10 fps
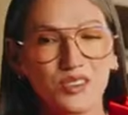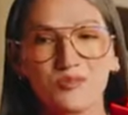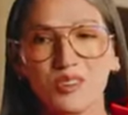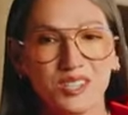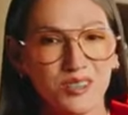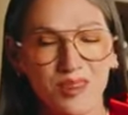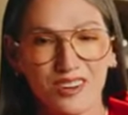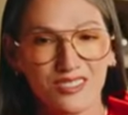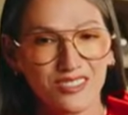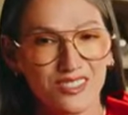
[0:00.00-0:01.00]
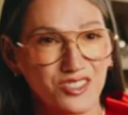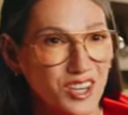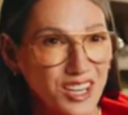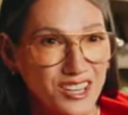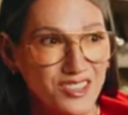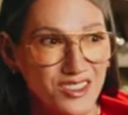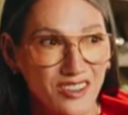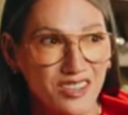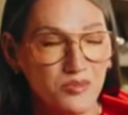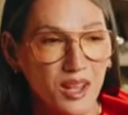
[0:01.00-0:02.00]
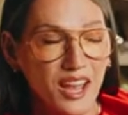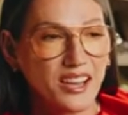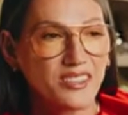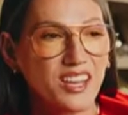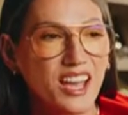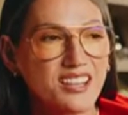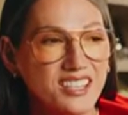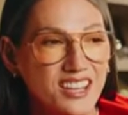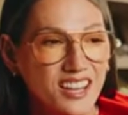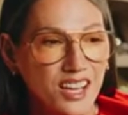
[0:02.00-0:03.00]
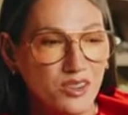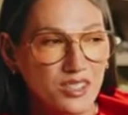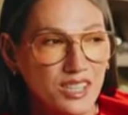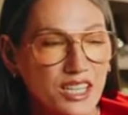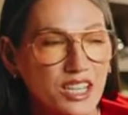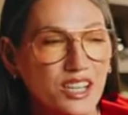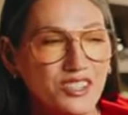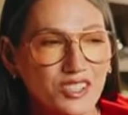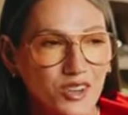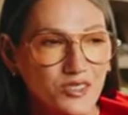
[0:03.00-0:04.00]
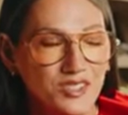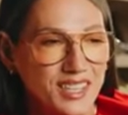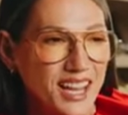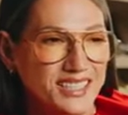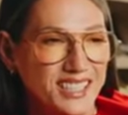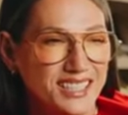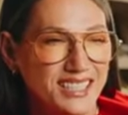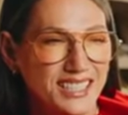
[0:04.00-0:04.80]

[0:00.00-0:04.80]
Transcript: it was mostly about drinking and driving, but like the idea that I would condone sex at